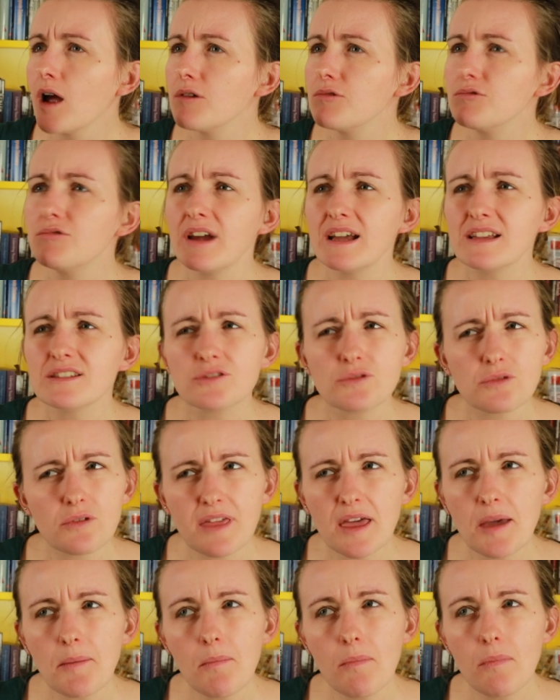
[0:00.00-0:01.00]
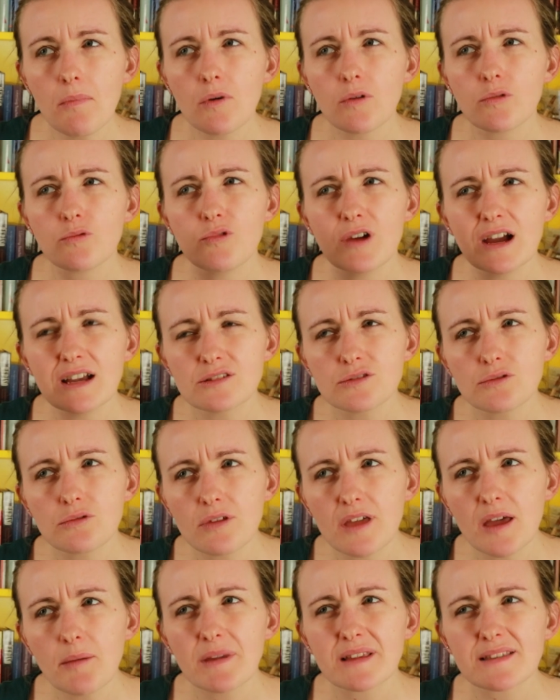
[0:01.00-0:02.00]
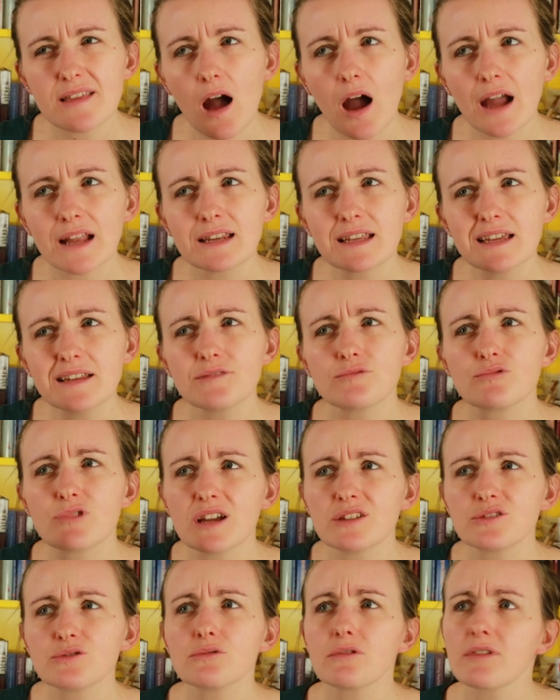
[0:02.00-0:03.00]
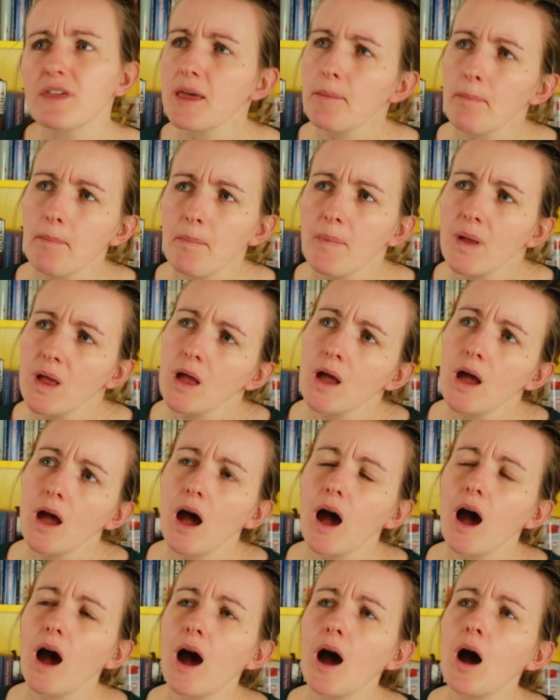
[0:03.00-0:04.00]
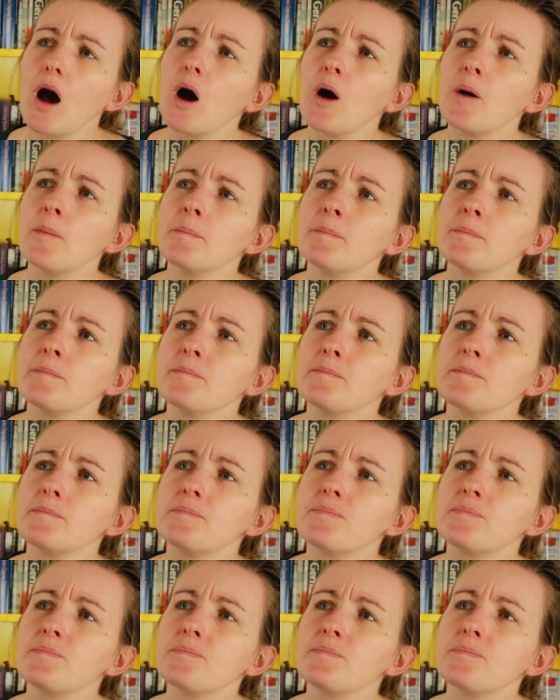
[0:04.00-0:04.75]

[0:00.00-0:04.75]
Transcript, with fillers: resu ddim, Resu them, is that I need? Resu them. Um,